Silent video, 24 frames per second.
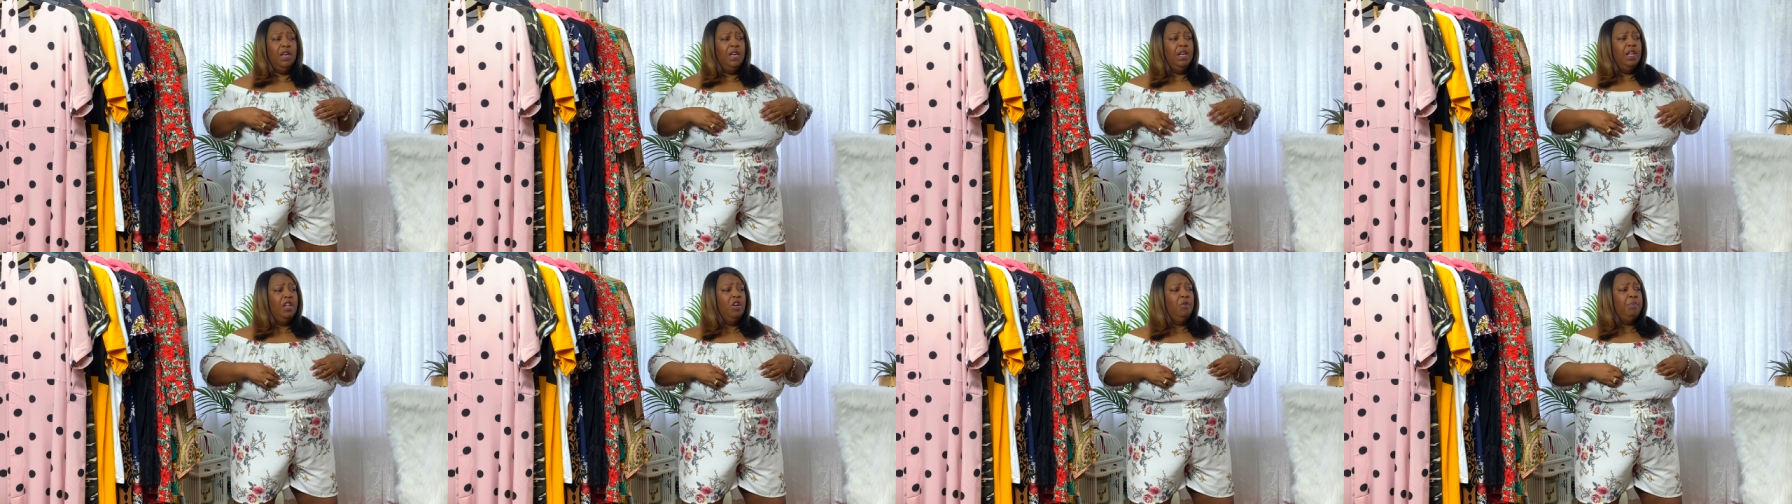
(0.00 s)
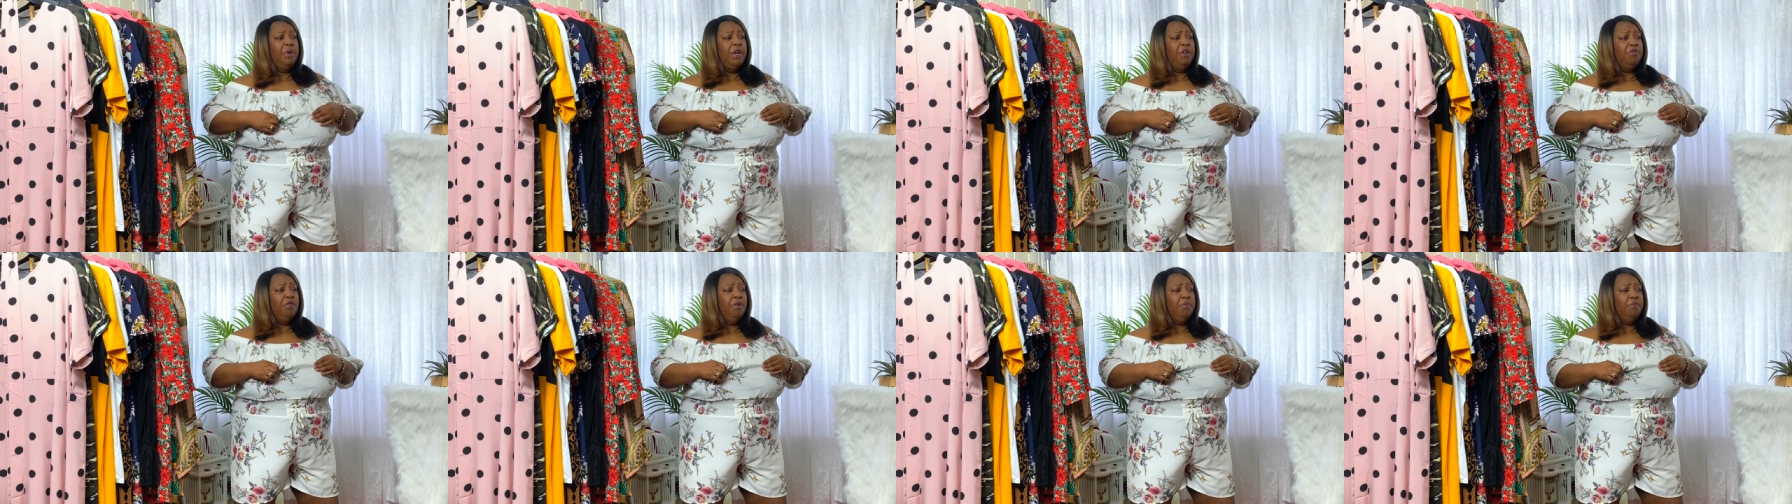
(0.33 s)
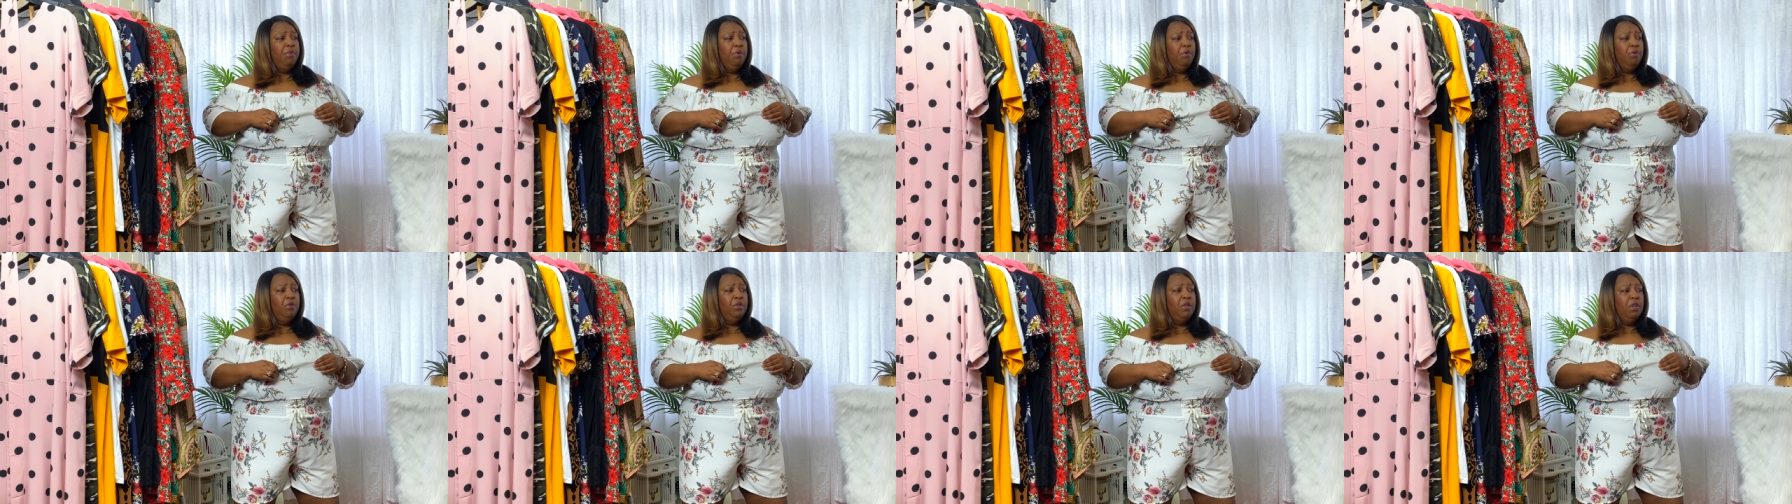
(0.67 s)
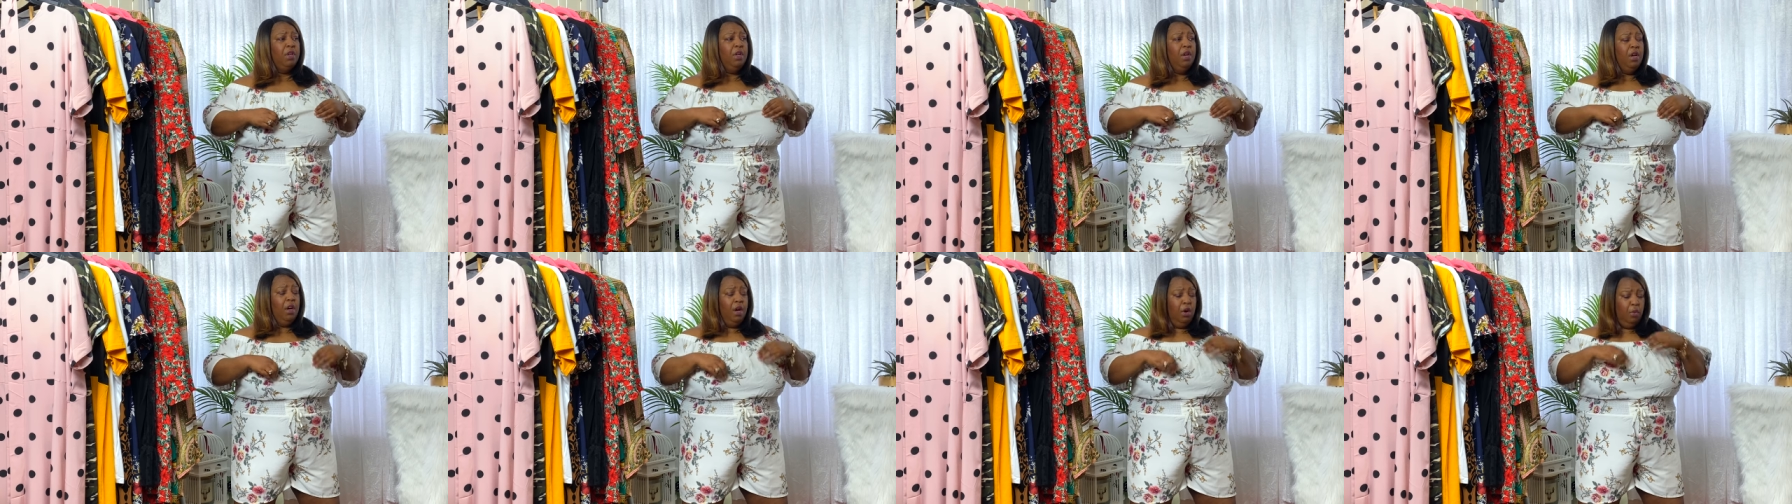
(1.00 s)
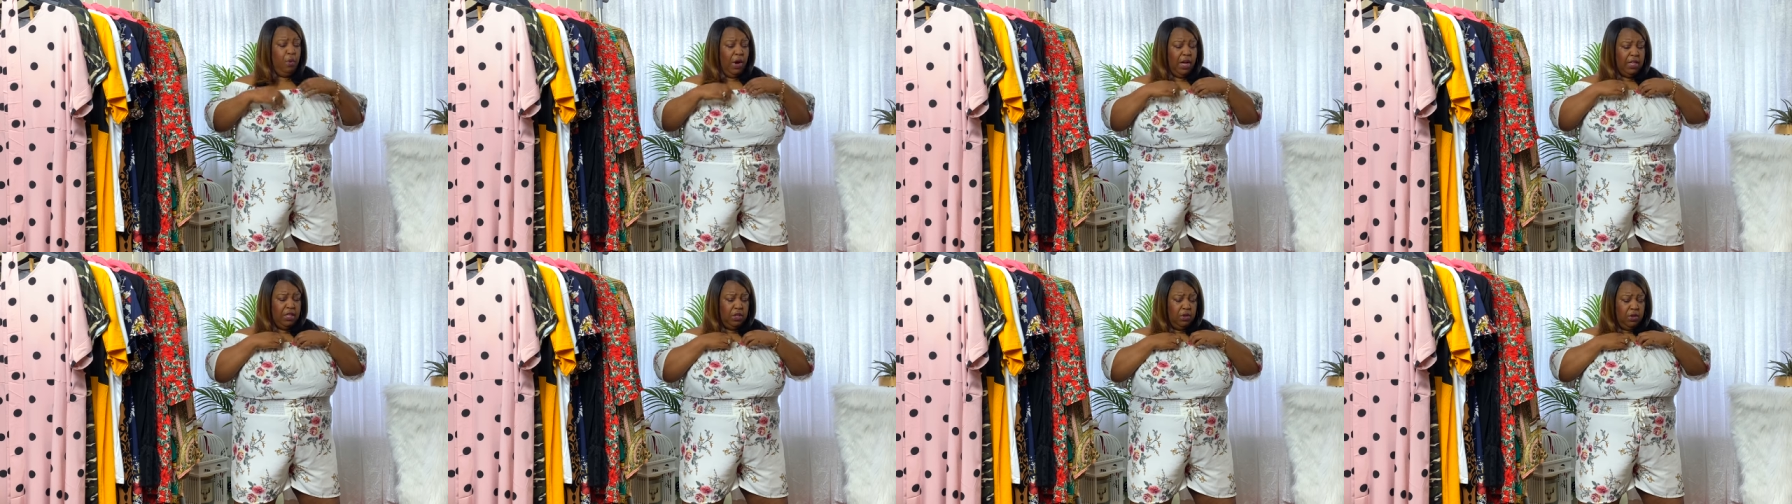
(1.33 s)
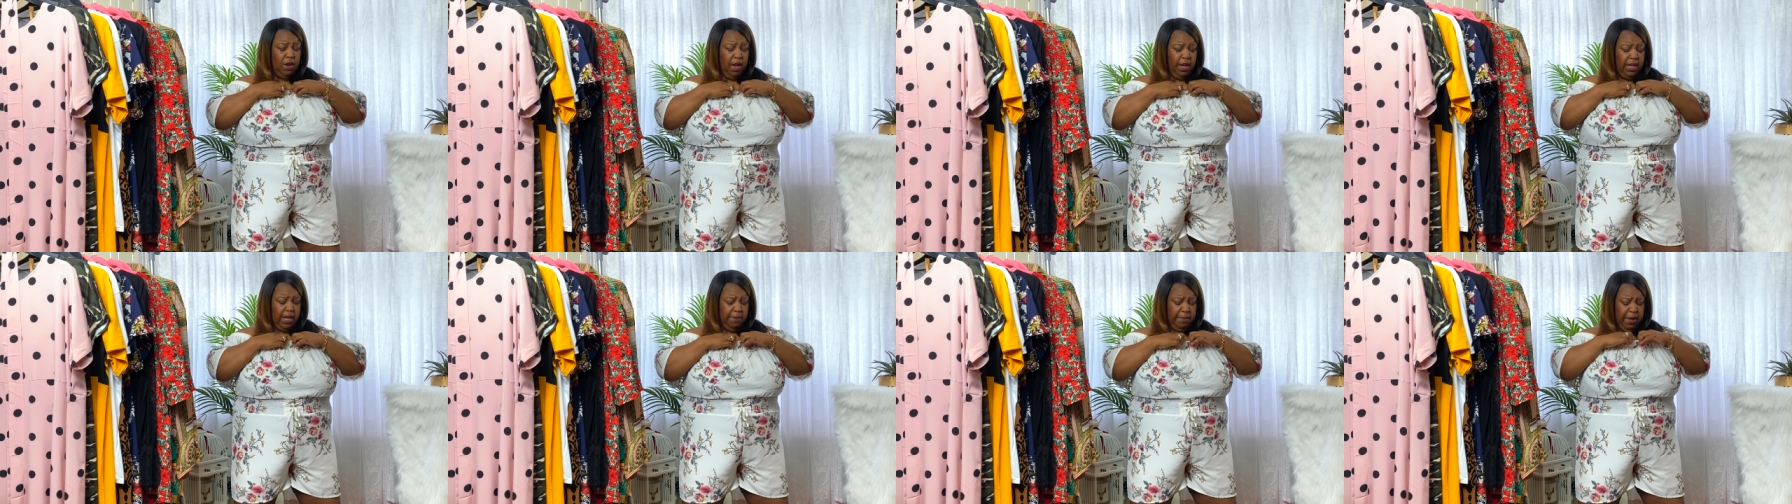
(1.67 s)
A little bit crimpled. What I do
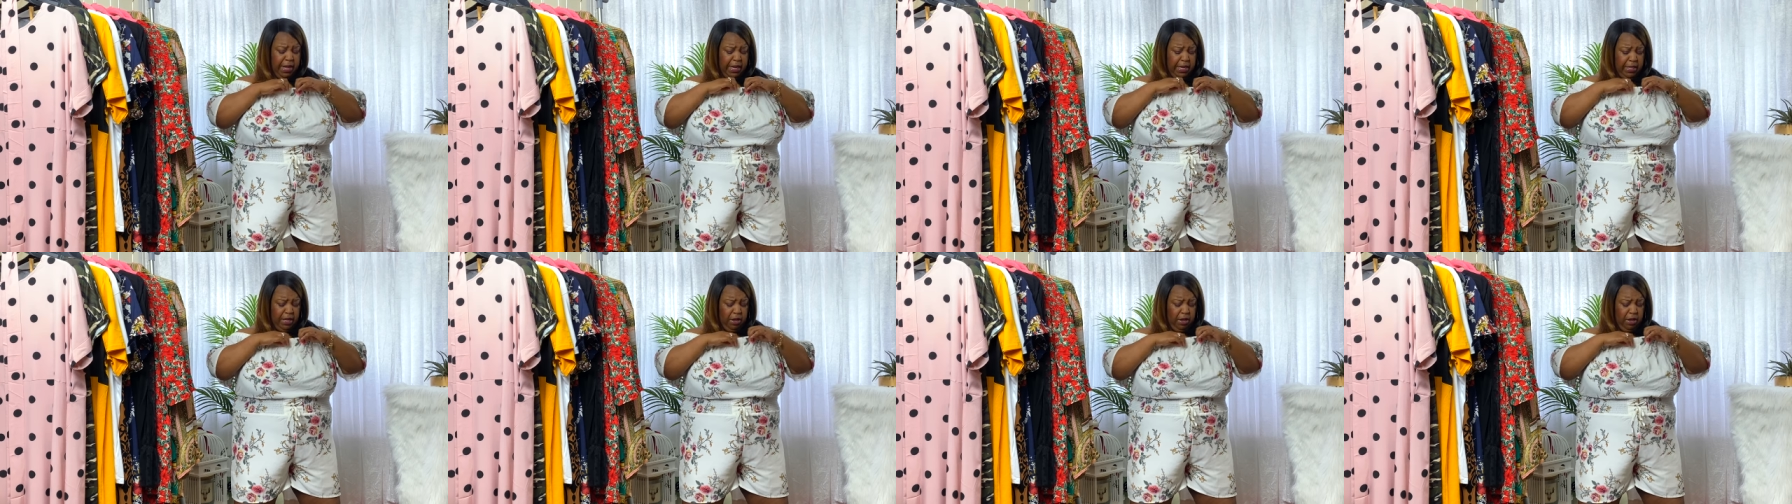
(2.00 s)
like about it